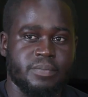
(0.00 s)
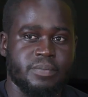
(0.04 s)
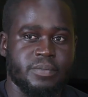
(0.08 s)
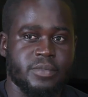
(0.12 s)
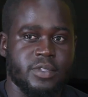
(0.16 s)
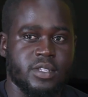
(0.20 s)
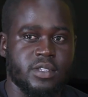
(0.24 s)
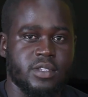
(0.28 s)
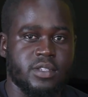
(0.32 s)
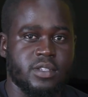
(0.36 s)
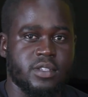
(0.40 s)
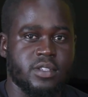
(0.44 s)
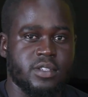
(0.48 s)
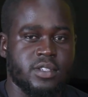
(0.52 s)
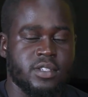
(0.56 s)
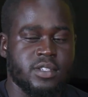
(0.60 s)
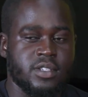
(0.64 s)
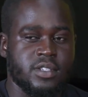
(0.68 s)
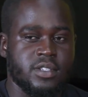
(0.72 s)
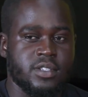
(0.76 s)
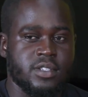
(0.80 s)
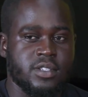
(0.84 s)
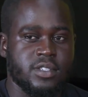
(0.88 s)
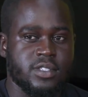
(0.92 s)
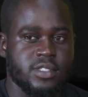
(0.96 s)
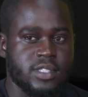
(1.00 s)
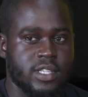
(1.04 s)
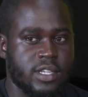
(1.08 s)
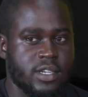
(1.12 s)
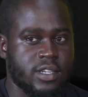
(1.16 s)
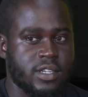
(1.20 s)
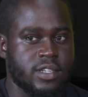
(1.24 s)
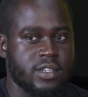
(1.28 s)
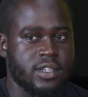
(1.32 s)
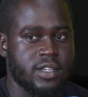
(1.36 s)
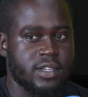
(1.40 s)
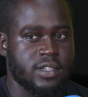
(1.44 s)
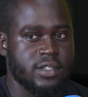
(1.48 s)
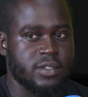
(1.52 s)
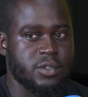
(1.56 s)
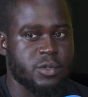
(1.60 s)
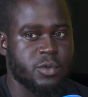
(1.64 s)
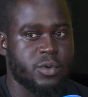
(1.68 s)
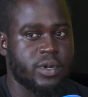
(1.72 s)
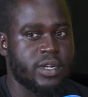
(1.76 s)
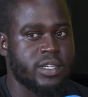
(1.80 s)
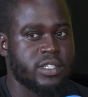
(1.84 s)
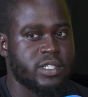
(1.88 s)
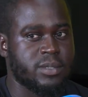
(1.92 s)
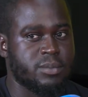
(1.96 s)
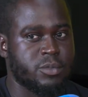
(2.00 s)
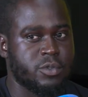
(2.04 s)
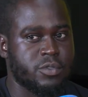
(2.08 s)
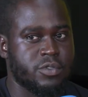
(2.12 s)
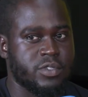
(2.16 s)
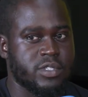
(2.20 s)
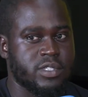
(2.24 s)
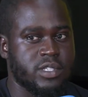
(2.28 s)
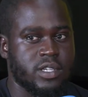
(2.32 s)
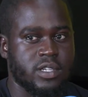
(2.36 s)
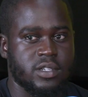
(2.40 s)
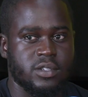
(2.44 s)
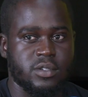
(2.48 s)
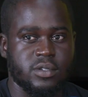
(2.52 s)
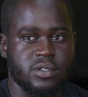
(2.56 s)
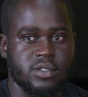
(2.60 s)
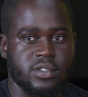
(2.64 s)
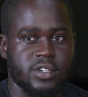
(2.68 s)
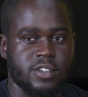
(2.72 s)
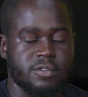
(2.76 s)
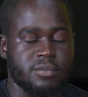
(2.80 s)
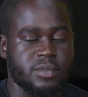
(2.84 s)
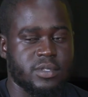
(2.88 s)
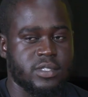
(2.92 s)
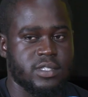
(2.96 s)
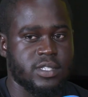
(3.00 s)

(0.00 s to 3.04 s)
the standard and quality movies that have been